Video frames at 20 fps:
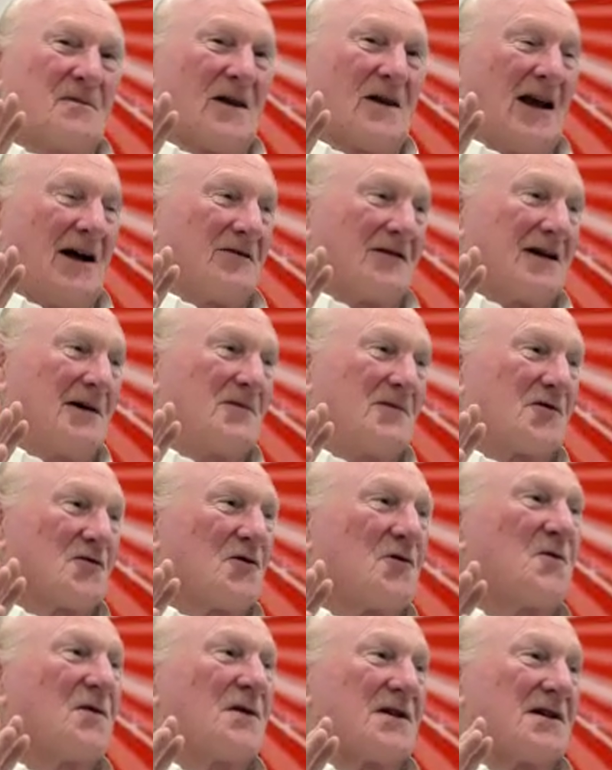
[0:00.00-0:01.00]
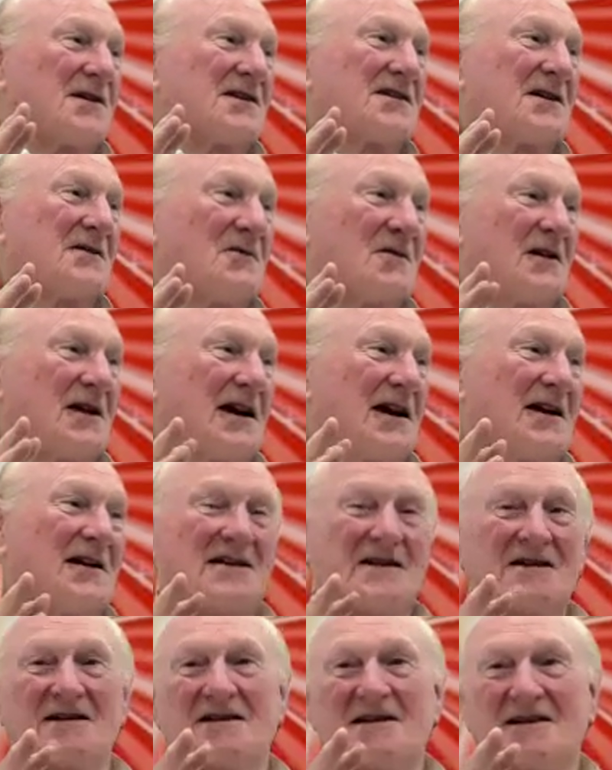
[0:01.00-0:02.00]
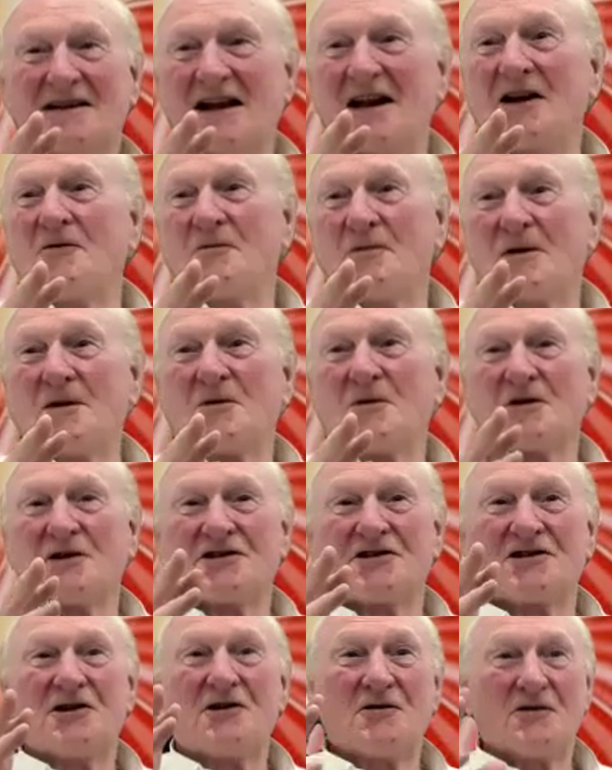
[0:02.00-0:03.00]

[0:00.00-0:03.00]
have come through with us, and now people are so